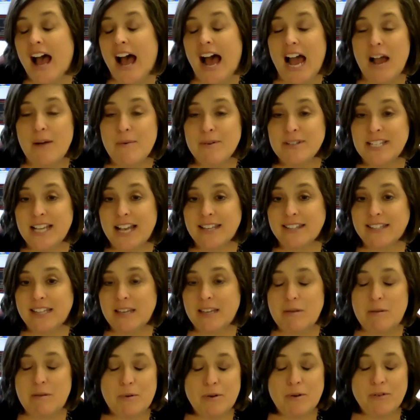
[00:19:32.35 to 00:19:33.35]
I was asking
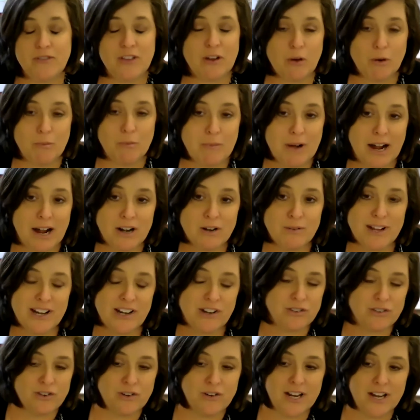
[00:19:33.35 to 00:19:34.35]
people if they were
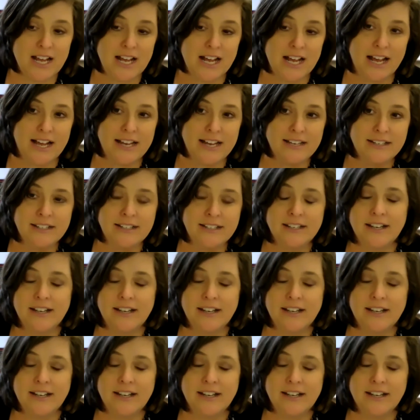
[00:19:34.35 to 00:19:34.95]
moderators or not.